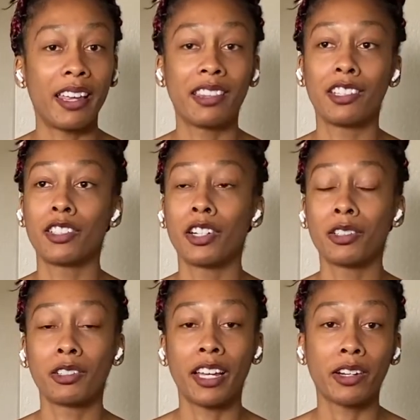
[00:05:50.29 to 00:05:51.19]
The journal
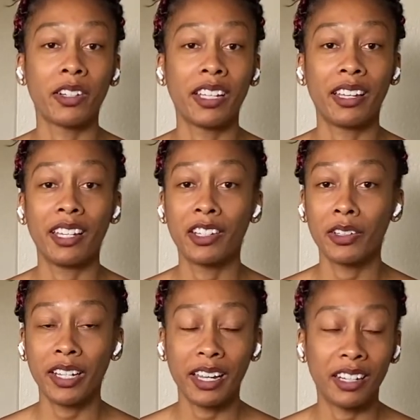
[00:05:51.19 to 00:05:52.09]
that he
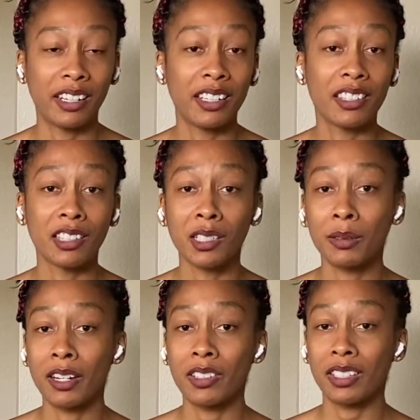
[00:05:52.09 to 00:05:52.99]
created is still
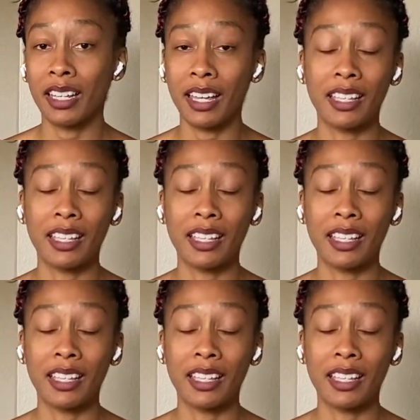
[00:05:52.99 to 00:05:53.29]
around today,